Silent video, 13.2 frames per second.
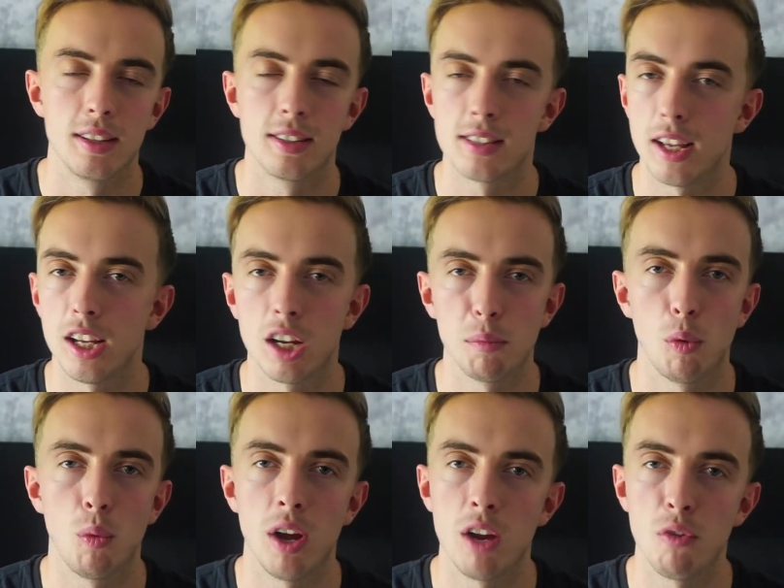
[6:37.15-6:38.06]
Take them
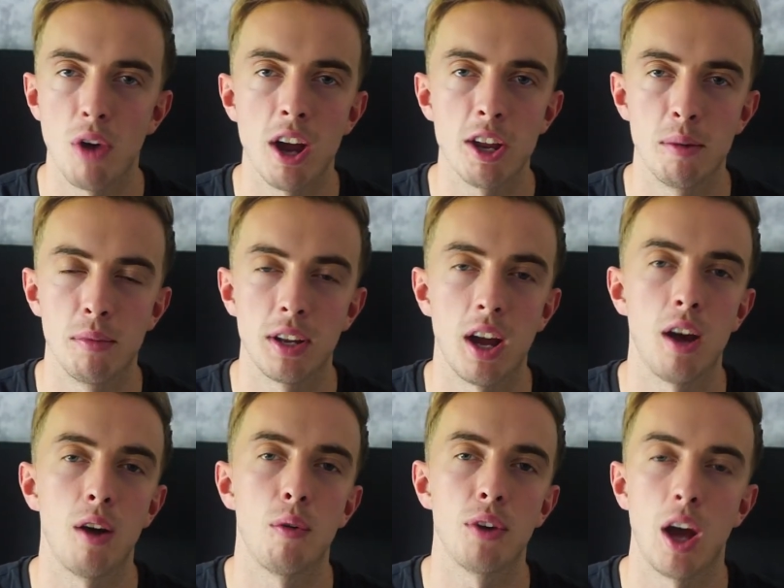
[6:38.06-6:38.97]
away, write them
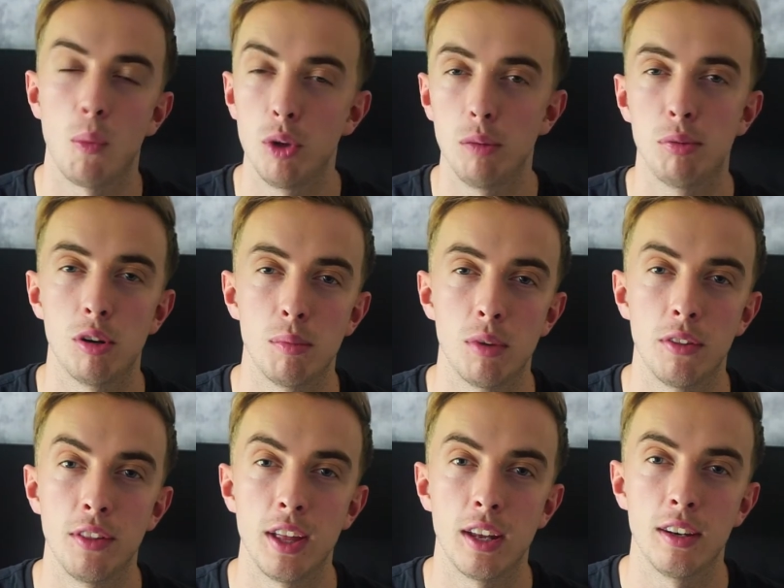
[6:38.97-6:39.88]
down. I will put them
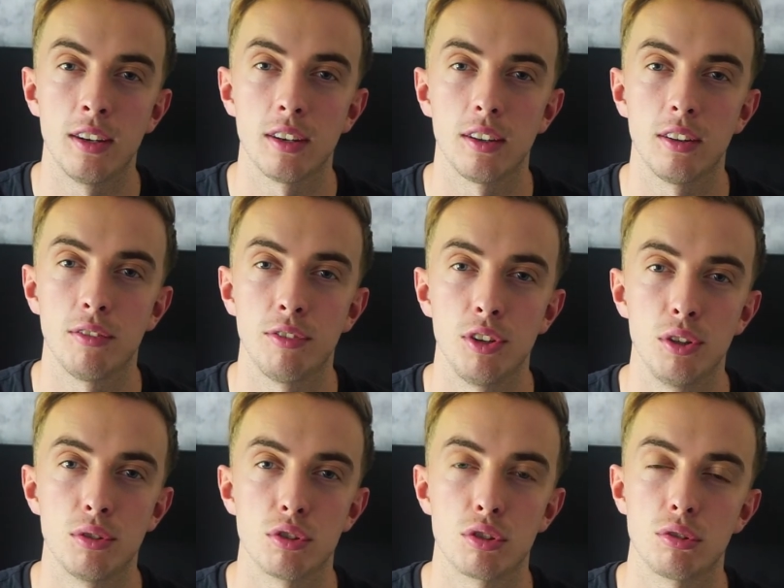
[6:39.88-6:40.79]
on the end for you
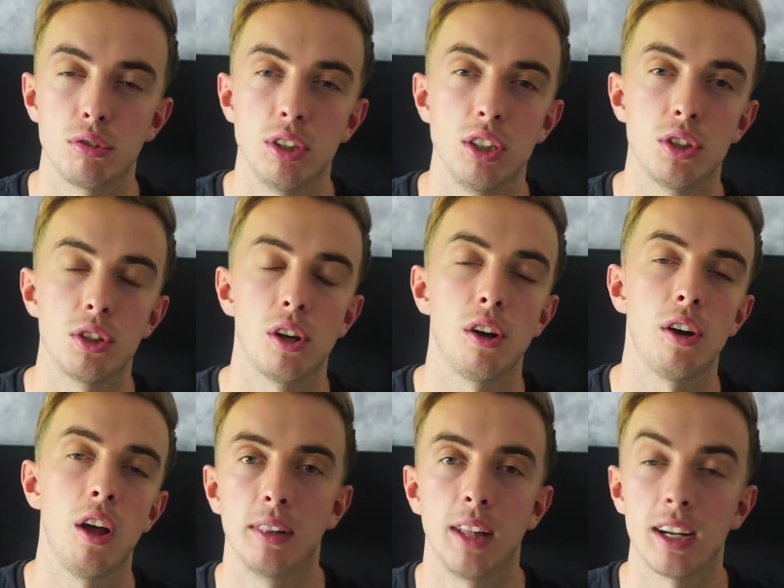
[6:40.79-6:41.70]
to
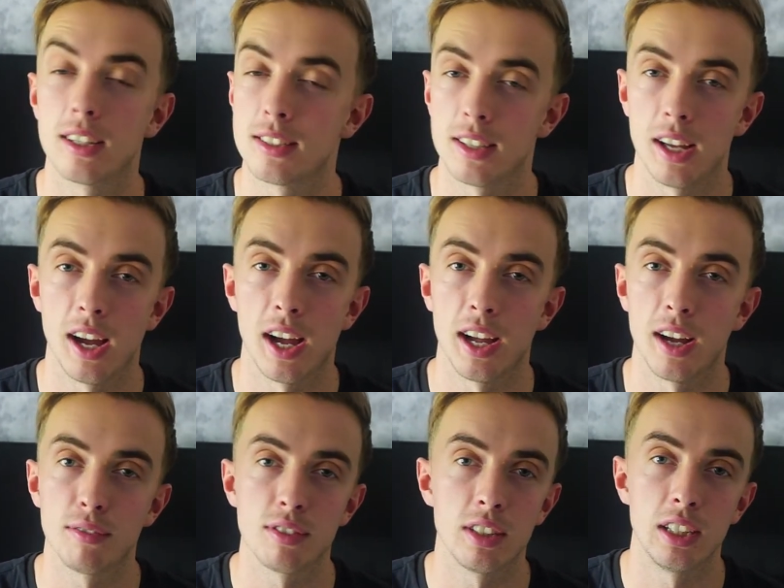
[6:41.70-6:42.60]
screenshot. Like I said, I
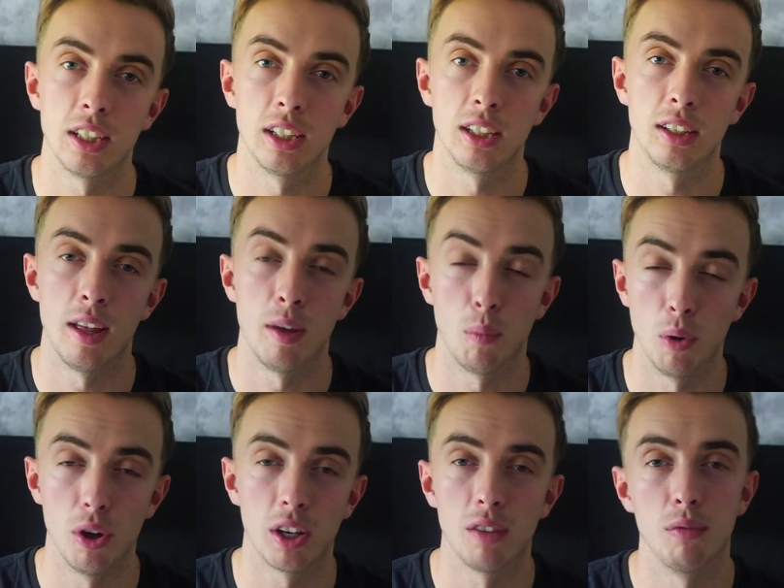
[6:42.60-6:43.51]
have seen it
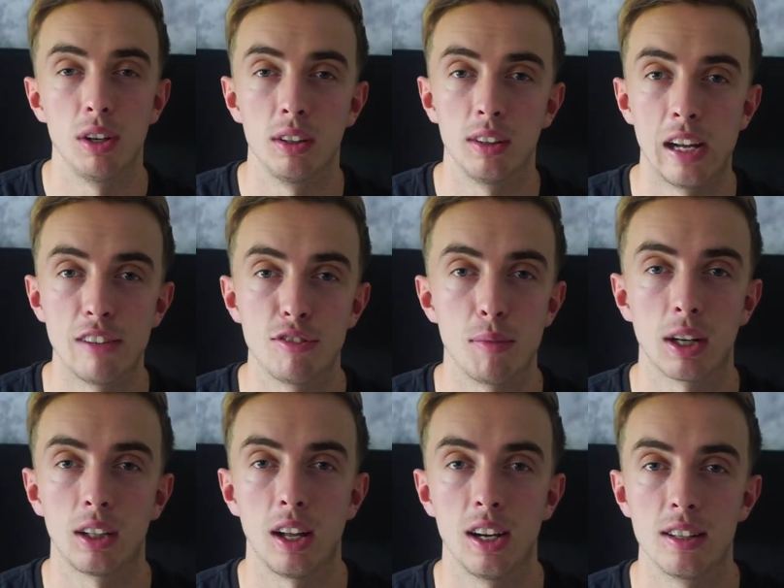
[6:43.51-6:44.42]
work in real life for my
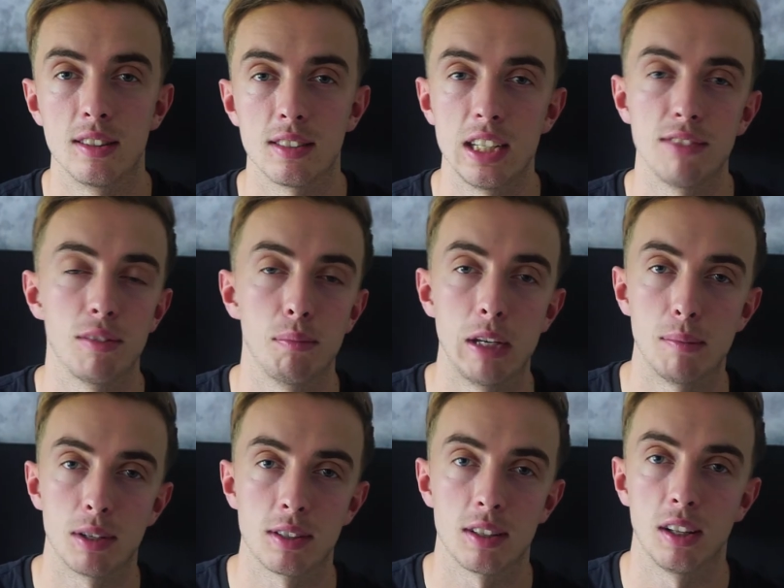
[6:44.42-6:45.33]
clients. Even me,
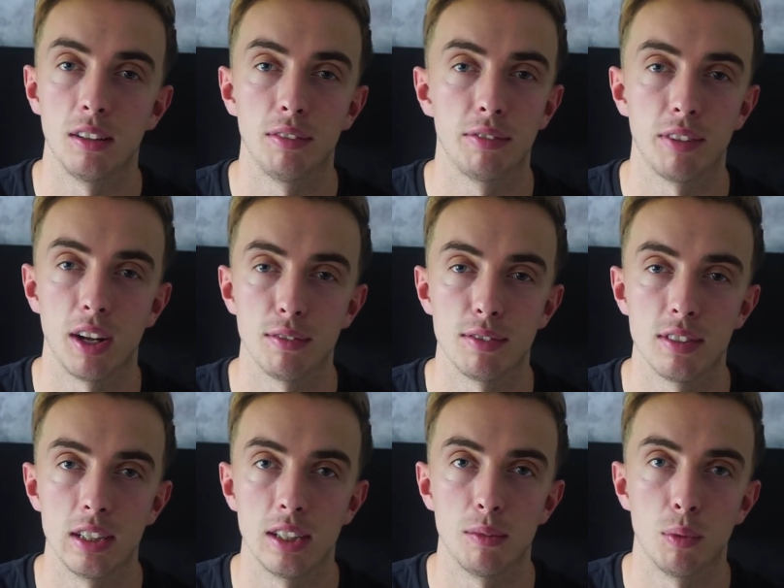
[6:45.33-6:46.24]
myself, I've
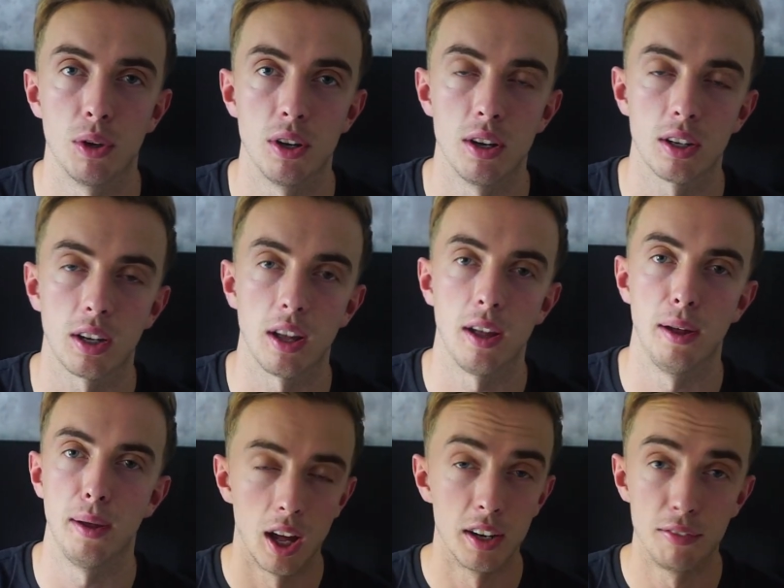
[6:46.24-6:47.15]
seen it work.
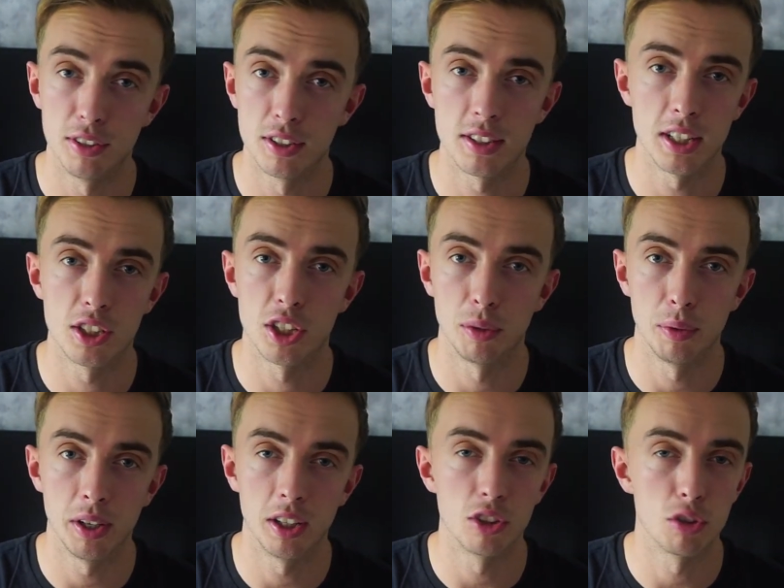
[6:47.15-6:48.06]
And if you stick to
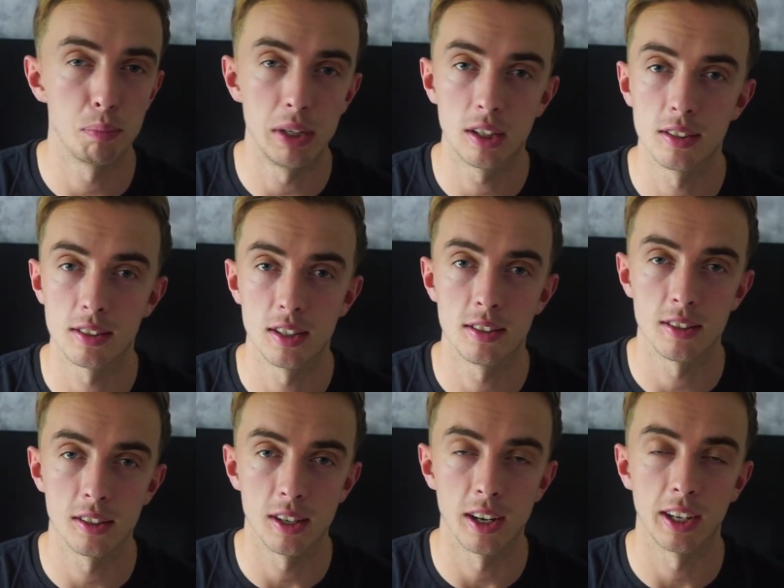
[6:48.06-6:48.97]
it, just be
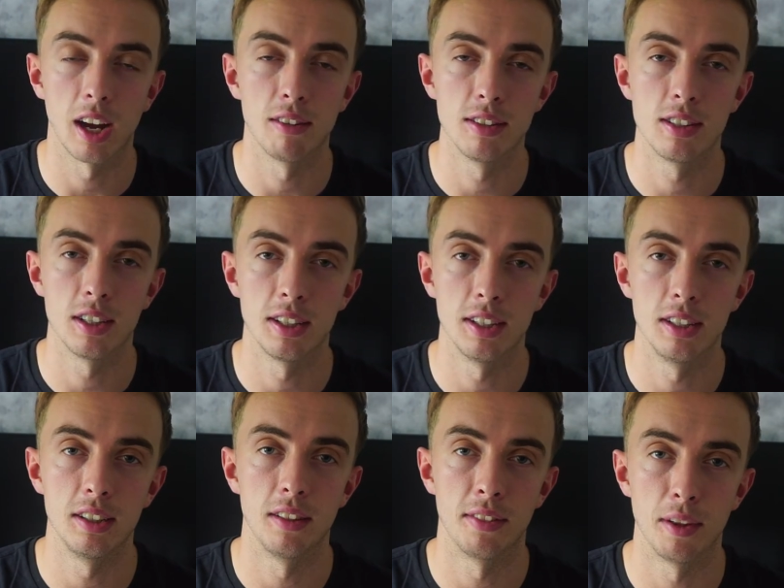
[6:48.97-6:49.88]
consistent, and I
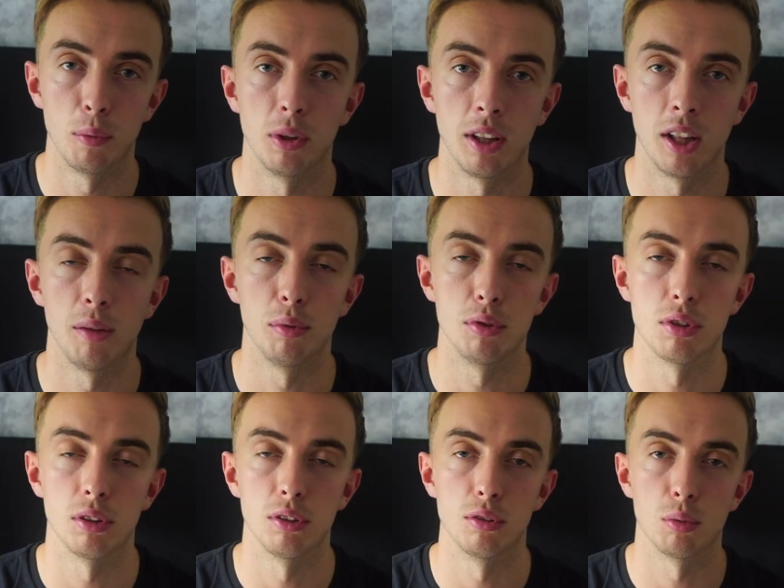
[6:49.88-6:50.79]
guarantee they will help you to
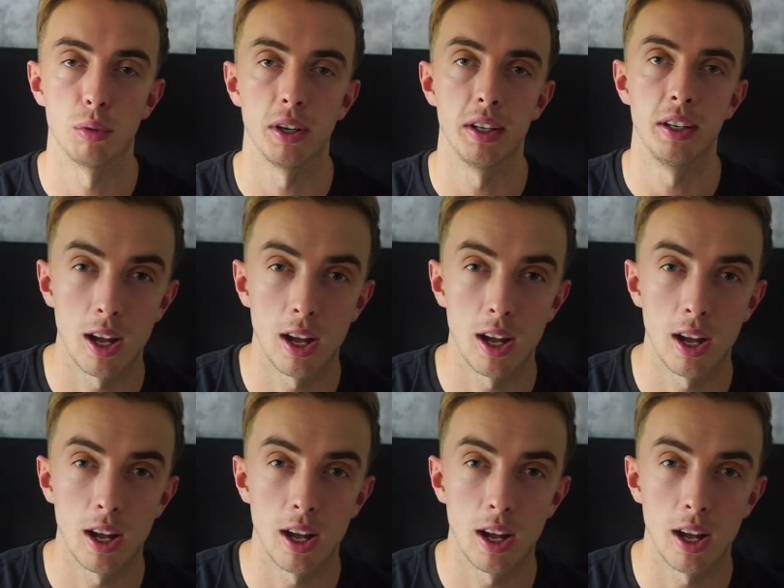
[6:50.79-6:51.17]
lose weight.